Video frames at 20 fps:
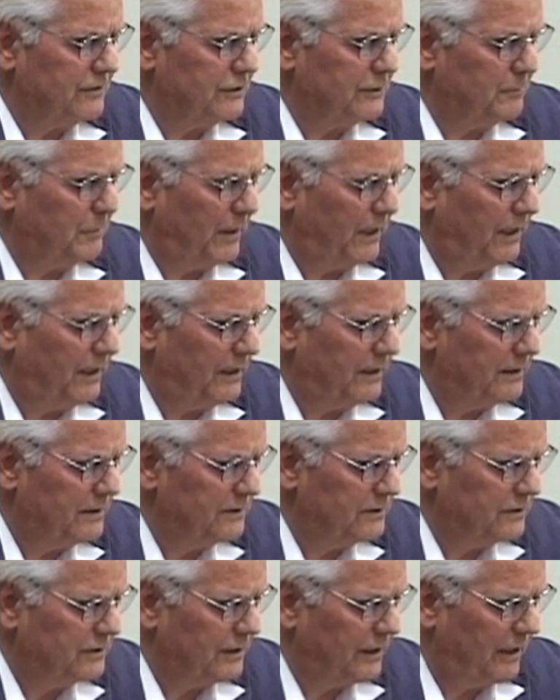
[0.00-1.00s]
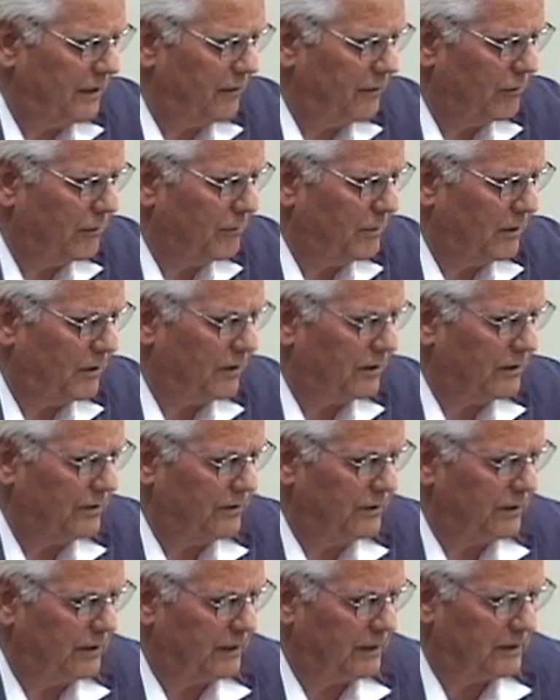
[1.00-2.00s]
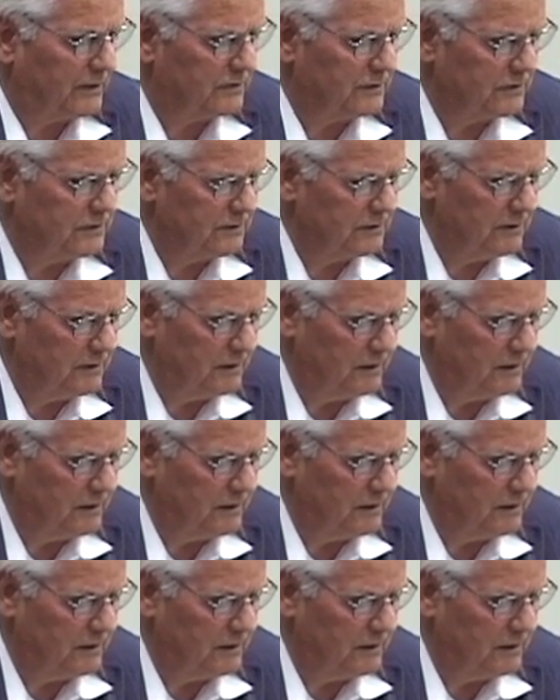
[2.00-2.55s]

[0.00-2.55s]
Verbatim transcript: Spain's Arab architects